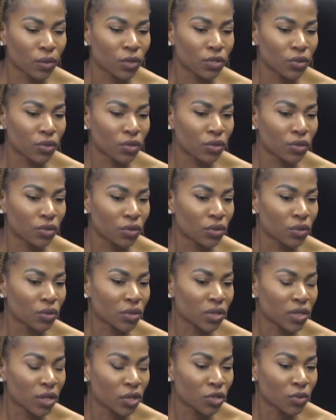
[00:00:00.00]
Which was
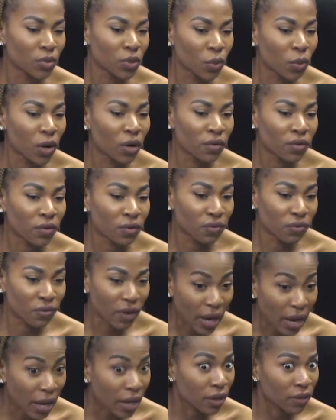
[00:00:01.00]
introduced, and to be one of the
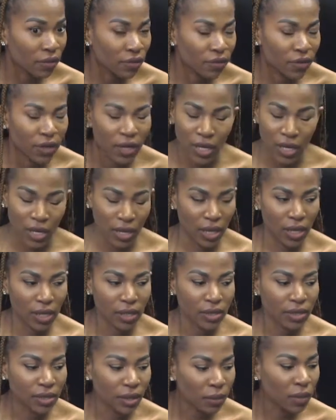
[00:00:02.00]
5
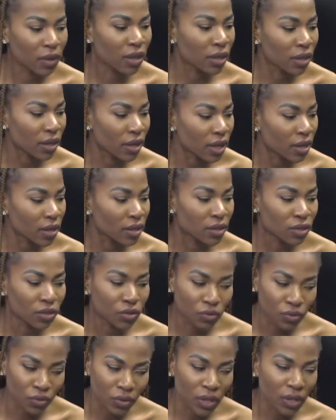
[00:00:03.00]
is something that
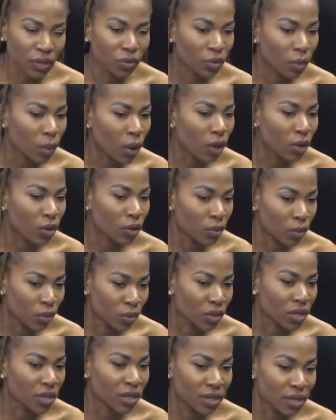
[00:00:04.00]
is really
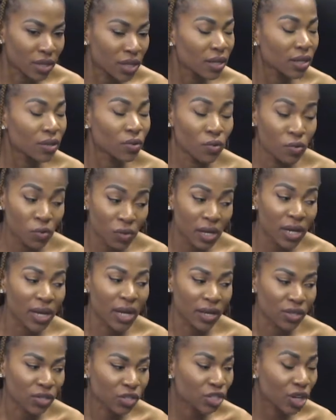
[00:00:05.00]
remarkable. It really
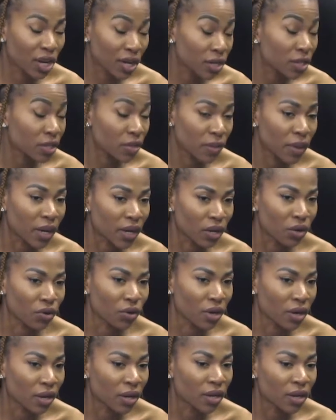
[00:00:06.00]
has changed my
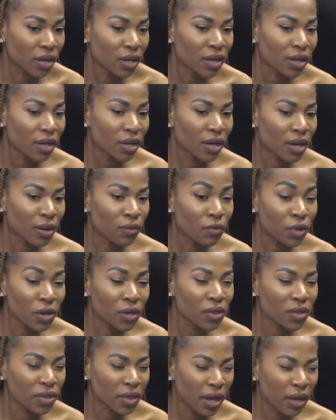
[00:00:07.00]
career, and I'm
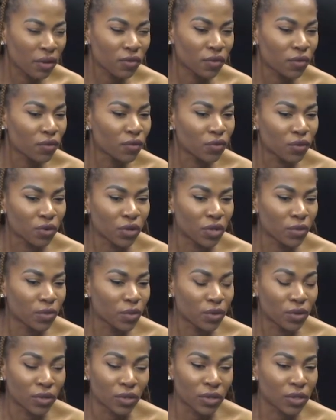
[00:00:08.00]
really thankful for it
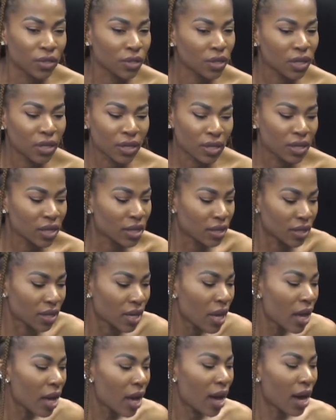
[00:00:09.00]
because
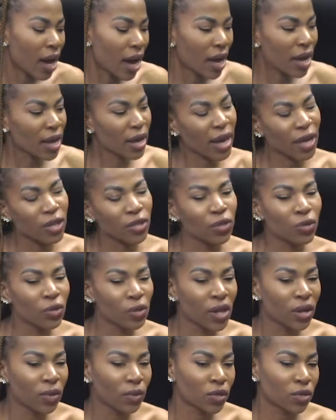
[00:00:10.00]
I knew
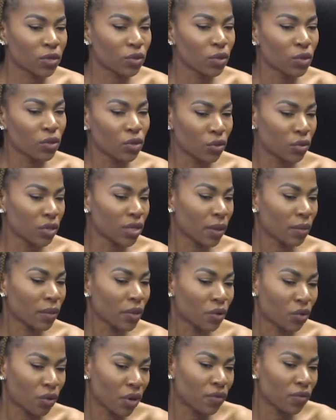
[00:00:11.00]
that it was going to do
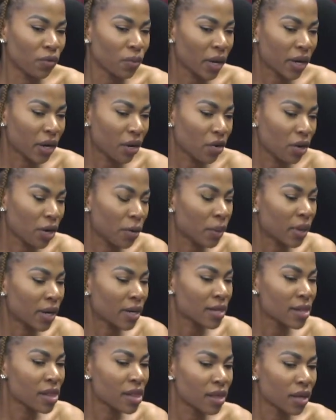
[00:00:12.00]
something great for my career, but
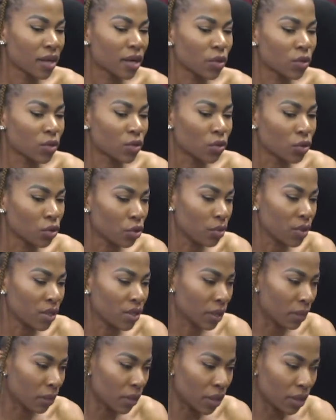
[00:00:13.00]
I didn't think it was going to be
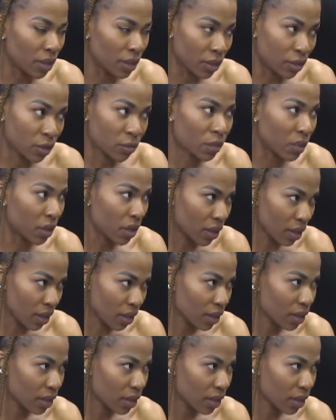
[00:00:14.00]
something this big.